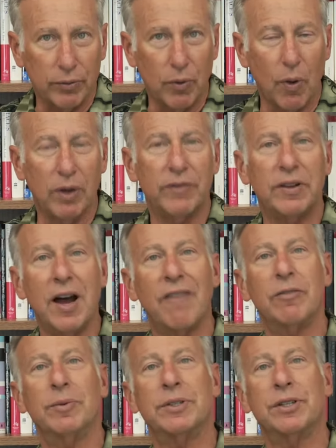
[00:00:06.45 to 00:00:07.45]
The role of
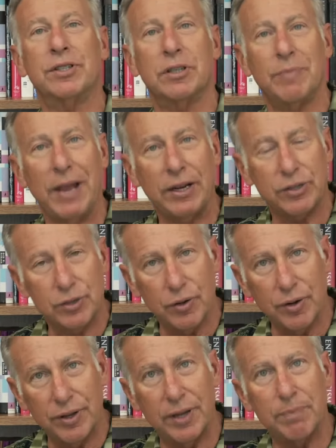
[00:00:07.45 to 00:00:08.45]
governments is to make
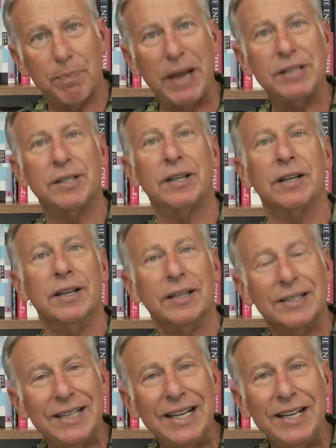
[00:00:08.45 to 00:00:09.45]
sure that basic
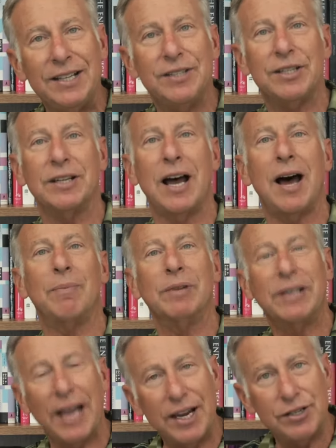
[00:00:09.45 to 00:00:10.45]
needs and
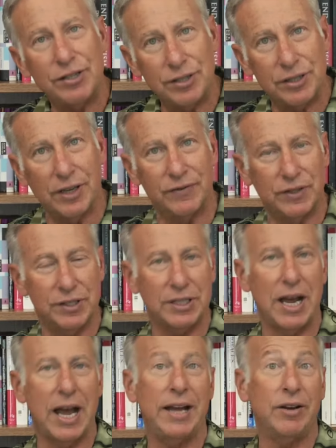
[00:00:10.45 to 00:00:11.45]
obligations of
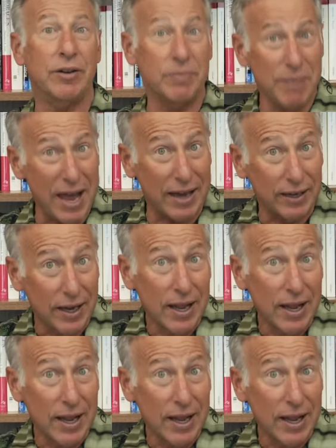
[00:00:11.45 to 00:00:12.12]
society are met.